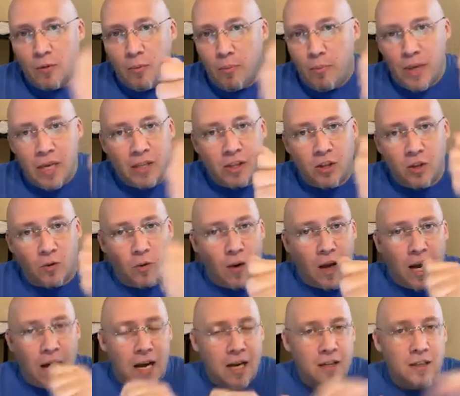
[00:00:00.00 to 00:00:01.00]
beat the
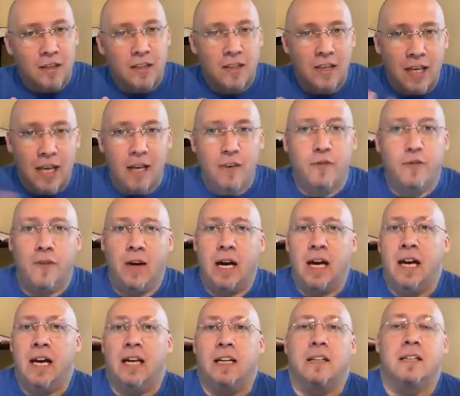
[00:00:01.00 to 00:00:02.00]
rock, and
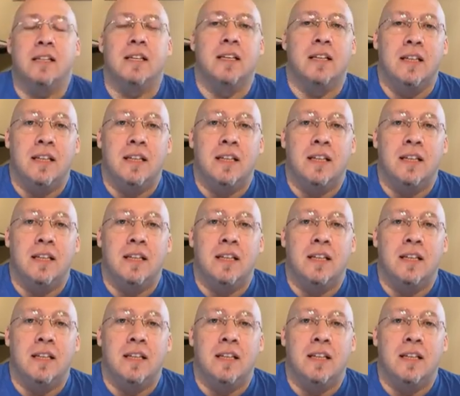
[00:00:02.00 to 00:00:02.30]
find